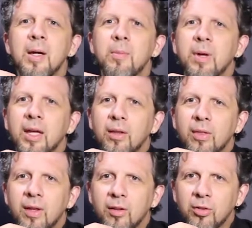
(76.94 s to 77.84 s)
making
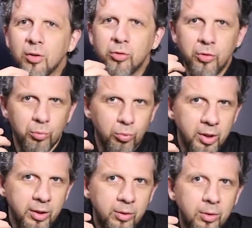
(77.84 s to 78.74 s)
things that are
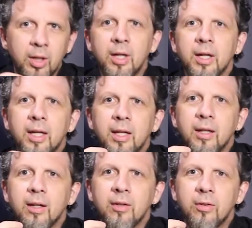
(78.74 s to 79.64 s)
surreal,
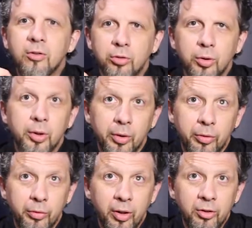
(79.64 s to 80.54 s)
getting into true
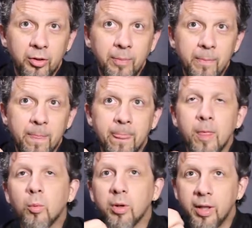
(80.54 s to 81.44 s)
illustration,
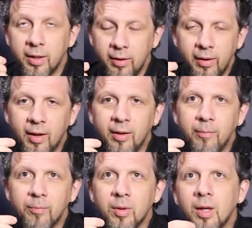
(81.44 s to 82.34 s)
we're going to get into that.
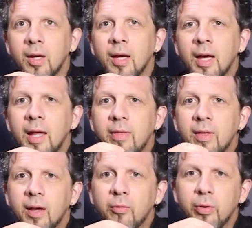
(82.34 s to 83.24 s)
And
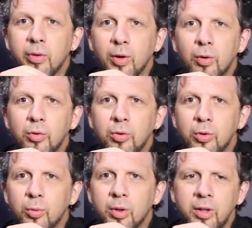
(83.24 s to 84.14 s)
then for those
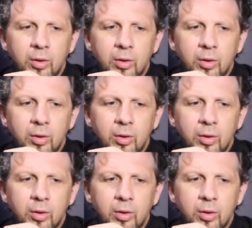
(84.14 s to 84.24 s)
who want to